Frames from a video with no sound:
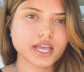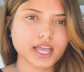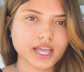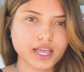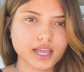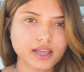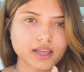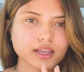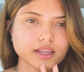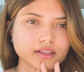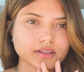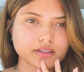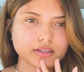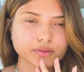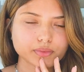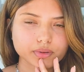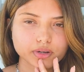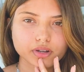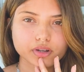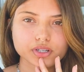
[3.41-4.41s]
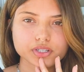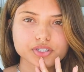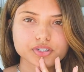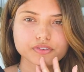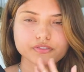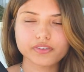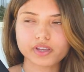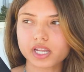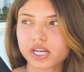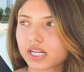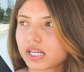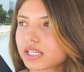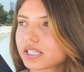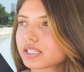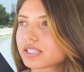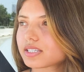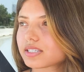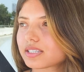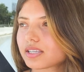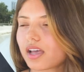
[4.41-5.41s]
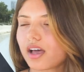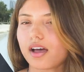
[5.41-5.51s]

and we're going to Venice.